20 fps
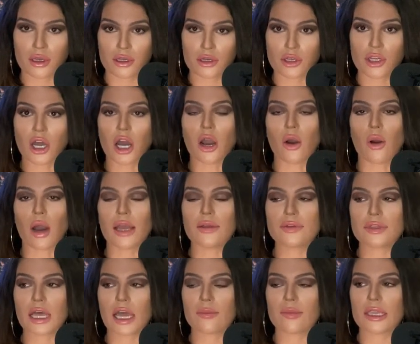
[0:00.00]
No. I've
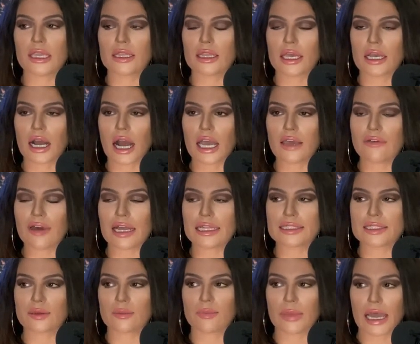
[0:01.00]

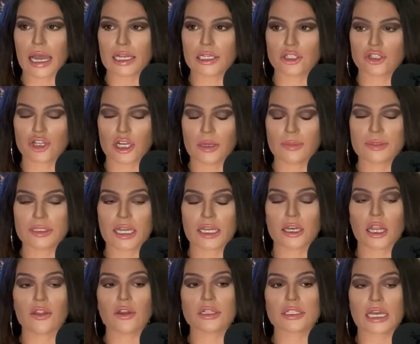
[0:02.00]
had some bad trips. Like,
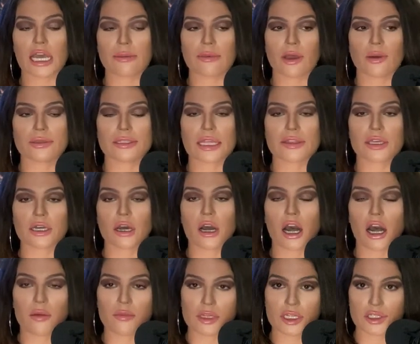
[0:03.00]
another time I was at the
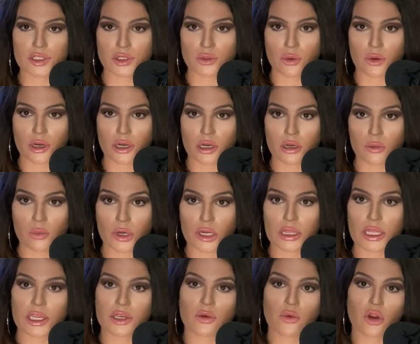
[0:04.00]
Comedy Store where,
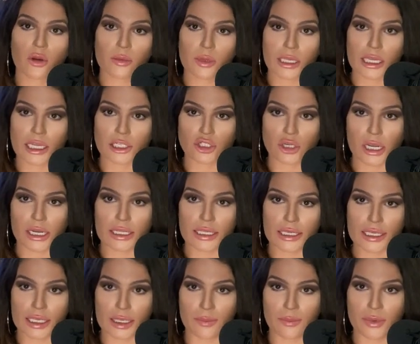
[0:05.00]
like, normally I try
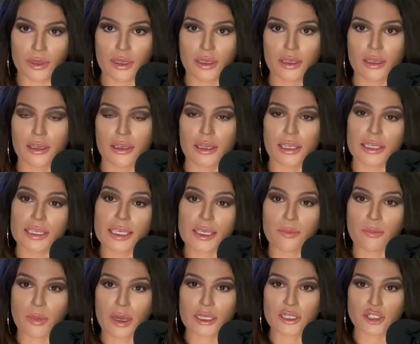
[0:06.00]
to
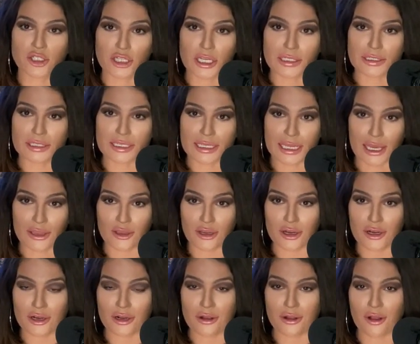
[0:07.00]
keep my shit
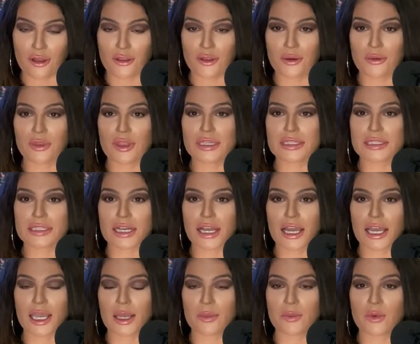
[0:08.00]
together. Although this
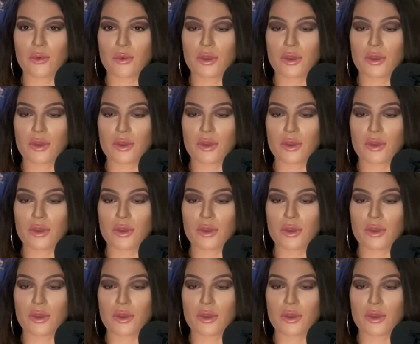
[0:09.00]
time